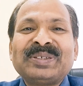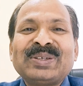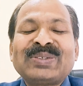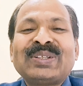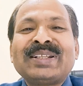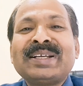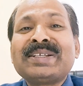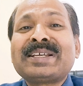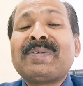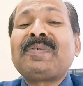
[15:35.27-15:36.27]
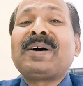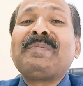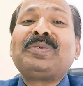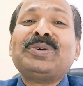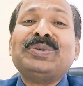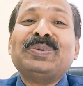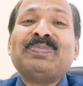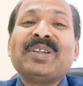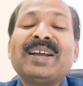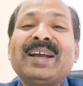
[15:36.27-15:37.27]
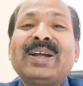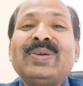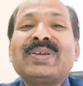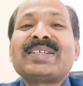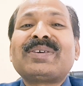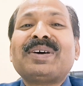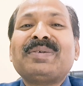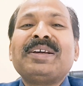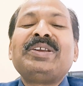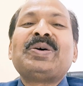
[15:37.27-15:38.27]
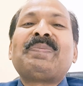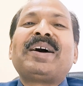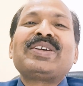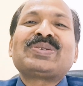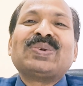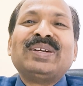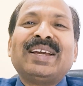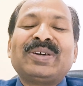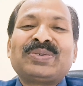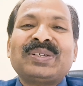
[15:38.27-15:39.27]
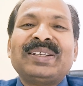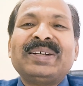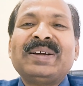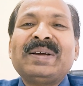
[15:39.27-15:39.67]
So the things have come to you and you are surviving in your past only, actually,